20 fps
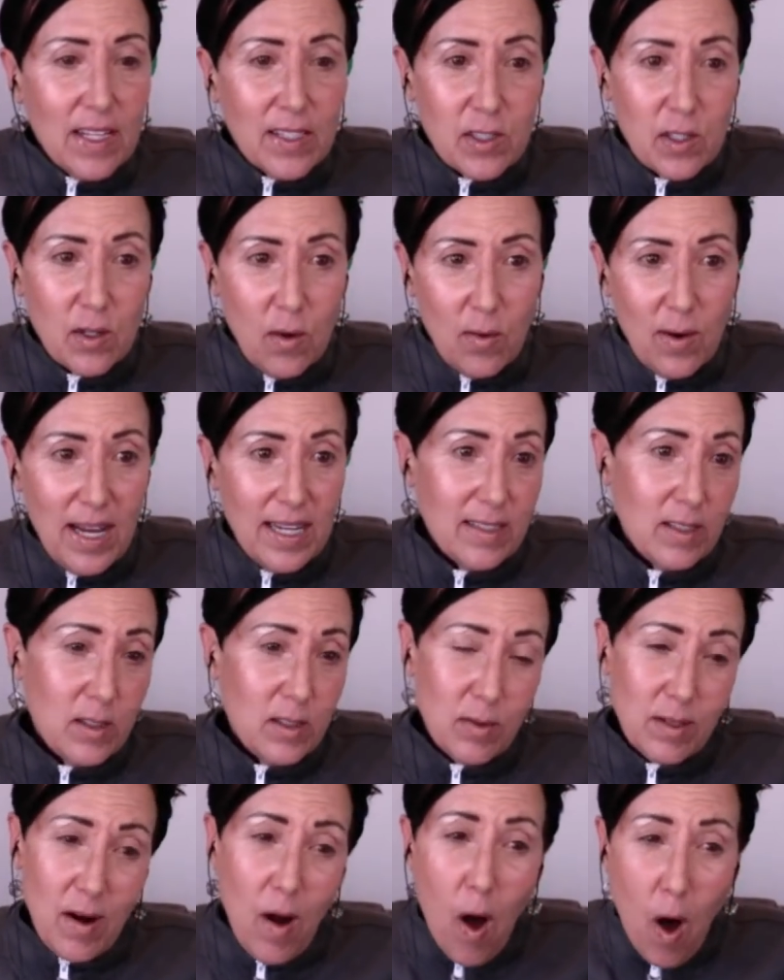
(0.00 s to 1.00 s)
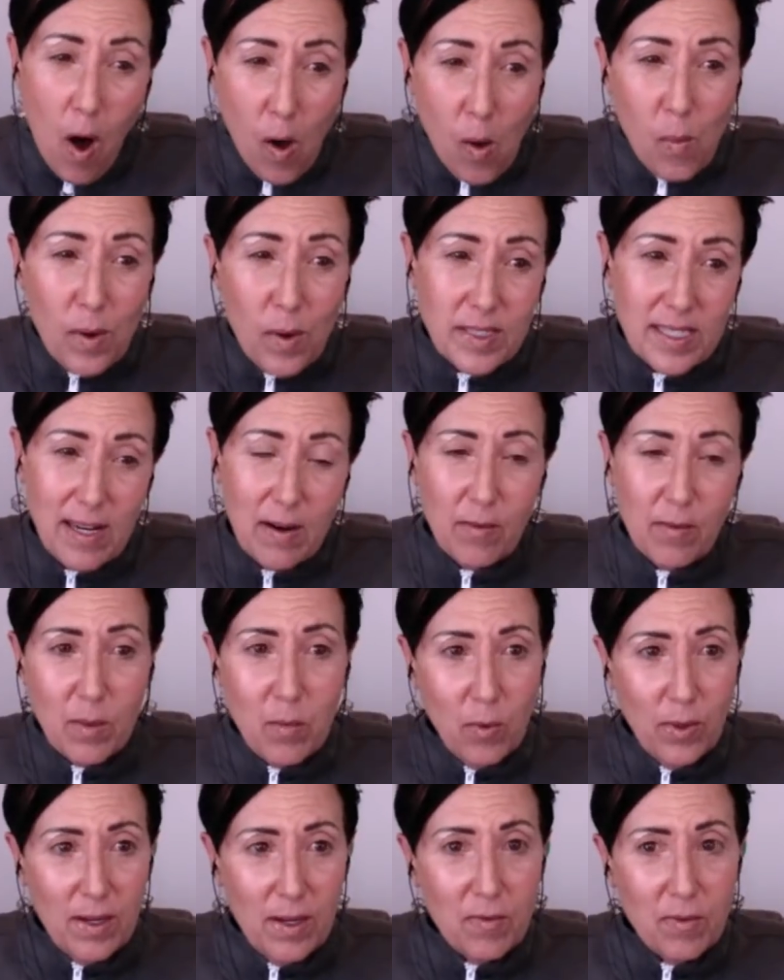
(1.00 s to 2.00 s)
So I do it almost every
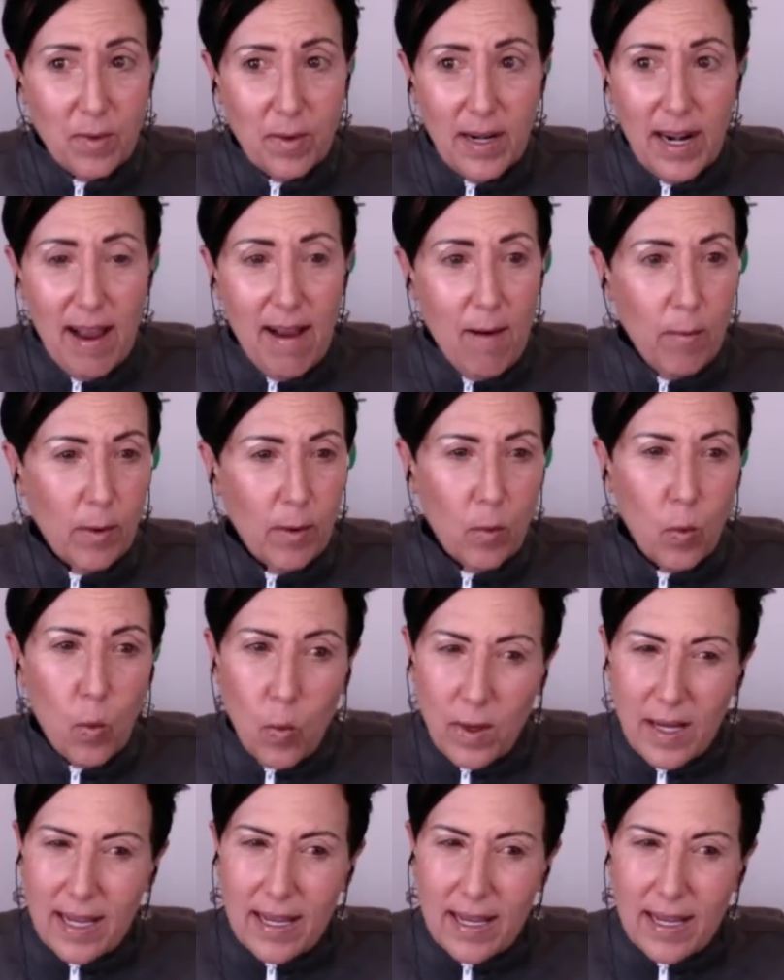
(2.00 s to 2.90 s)
morning for an hour.